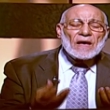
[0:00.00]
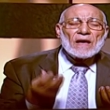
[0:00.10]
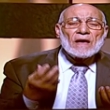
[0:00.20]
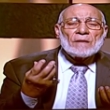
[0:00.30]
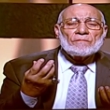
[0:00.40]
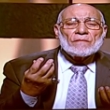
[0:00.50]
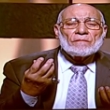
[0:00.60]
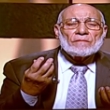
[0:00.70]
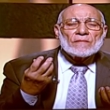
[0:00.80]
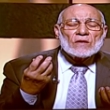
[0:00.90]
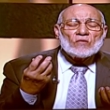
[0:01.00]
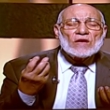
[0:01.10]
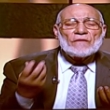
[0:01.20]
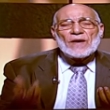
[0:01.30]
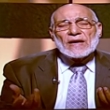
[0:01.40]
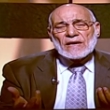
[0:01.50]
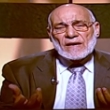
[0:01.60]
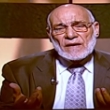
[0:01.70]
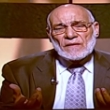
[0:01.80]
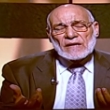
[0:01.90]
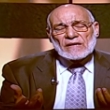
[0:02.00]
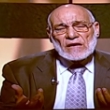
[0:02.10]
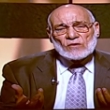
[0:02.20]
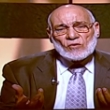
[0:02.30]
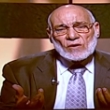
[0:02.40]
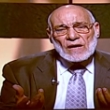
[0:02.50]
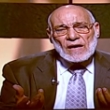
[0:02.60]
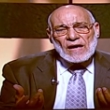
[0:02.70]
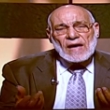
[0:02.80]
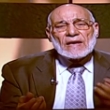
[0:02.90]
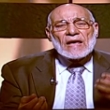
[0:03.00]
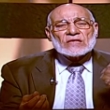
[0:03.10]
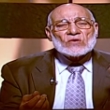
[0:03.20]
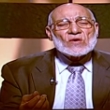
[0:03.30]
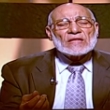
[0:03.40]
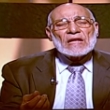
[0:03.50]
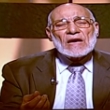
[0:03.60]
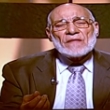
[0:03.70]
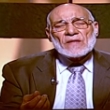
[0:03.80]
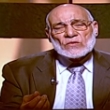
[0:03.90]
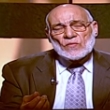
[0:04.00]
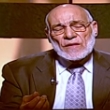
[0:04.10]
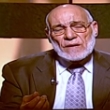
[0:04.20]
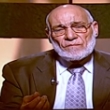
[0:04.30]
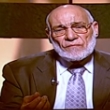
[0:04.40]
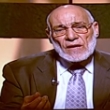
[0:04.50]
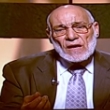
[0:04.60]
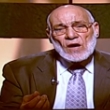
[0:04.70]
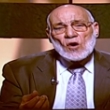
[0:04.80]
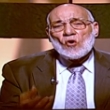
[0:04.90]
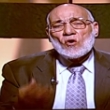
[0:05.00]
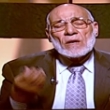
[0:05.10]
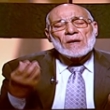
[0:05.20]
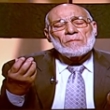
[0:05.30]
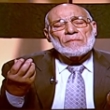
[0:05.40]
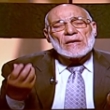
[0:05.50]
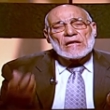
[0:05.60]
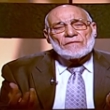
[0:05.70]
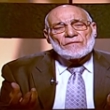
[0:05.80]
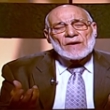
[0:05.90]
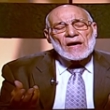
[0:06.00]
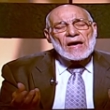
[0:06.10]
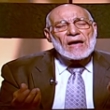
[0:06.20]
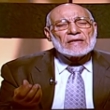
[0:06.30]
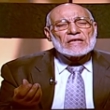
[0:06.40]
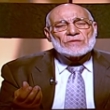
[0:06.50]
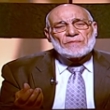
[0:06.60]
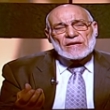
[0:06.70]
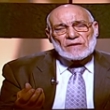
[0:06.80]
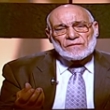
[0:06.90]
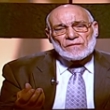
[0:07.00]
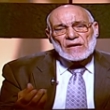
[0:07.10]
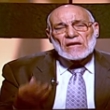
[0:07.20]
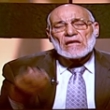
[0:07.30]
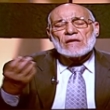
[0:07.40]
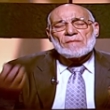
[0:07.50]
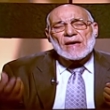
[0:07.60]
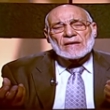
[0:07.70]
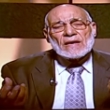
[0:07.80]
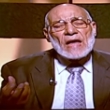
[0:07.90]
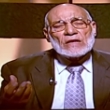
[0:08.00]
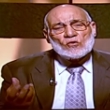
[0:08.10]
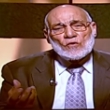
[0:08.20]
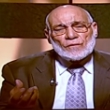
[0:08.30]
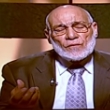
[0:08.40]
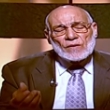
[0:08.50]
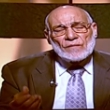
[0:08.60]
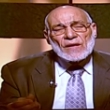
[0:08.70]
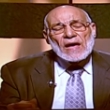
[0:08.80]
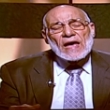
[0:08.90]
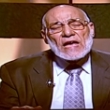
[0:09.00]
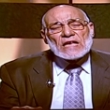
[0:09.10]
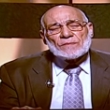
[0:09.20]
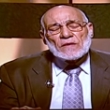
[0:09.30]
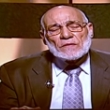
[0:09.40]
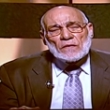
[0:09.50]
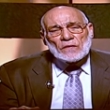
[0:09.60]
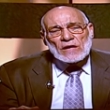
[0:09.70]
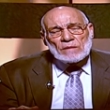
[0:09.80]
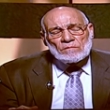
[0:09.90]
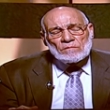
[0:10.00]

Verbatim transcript: um, unifying the Creator and associating others with Him, or belief and disbelief, Iman and Kufr, has been the theme